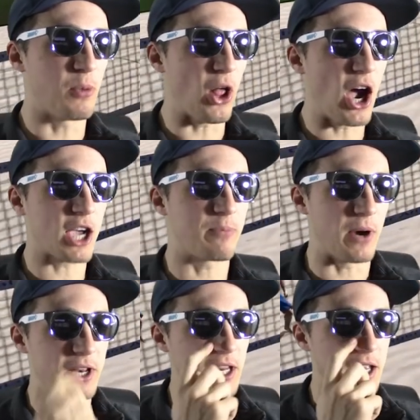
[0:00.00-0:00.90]
block,
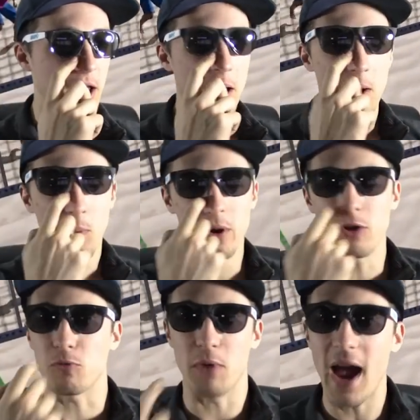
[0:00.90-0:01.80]
buddy. What
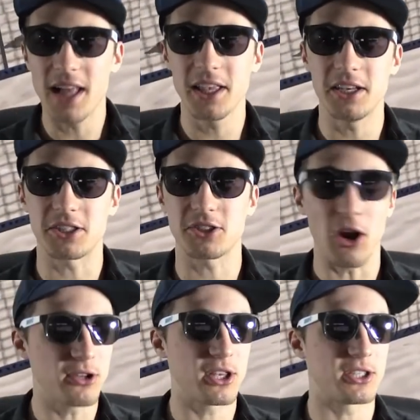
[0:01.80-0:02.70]
a rally to
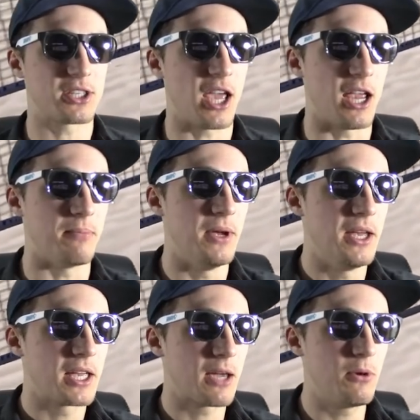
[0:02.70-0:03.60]
start this game.
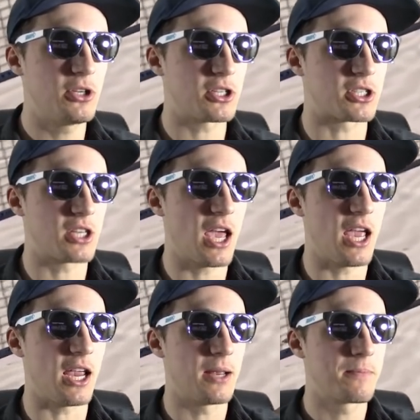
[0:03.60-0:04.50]
Can we just
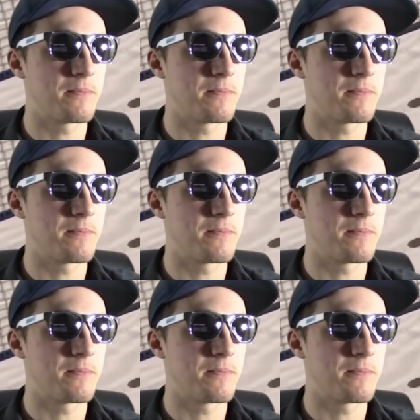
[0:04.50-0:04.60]
say?